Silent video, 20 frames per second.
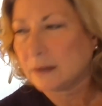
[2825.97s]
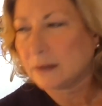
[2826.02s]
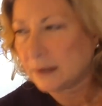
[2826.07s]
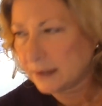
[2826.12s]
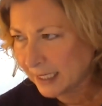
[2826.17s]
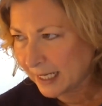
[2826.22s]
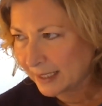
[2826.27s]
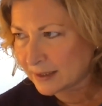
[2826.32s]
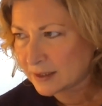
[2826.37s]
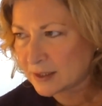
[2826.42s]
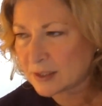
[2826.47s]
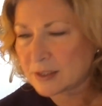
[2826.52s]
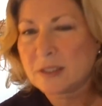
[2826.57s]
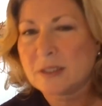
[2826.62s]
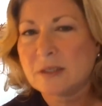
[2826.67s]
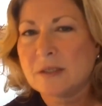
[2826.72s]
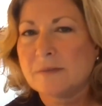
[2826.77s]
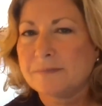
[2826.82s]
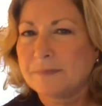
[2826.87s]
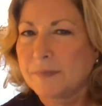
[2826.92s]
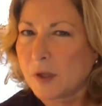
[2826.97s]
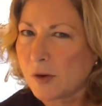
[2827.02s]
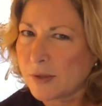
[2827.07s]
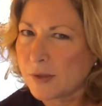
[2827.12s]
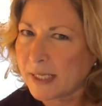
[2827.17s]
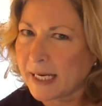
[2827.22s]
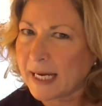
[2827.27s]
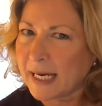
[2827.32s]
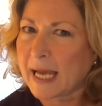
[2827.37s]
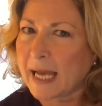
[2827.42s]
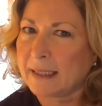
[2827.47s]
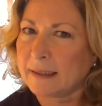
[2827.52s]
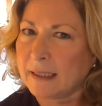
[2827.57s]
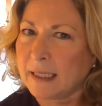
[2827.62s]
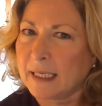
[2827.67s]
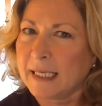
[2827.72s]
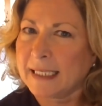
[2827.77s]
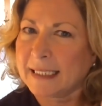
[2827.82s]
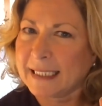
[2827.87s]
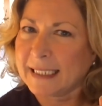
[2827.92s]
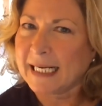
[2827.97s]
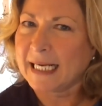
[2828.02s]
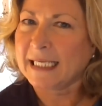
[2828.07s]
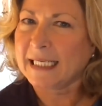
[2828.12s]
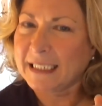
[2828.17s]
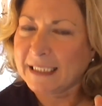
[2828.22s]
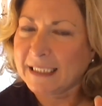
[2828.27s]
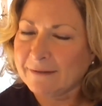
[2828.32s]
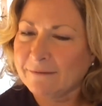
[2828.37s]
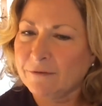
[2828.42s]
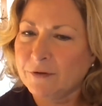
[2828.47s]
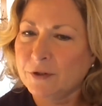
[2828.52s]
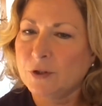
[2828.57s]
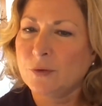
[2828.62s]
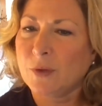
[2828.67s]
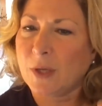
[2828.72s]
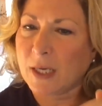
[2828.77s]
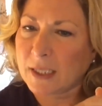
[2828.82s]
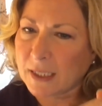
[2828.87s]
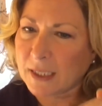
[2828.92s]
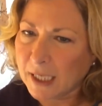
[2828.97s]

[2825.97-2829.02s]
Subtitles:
Yes. Okay. Can I give you a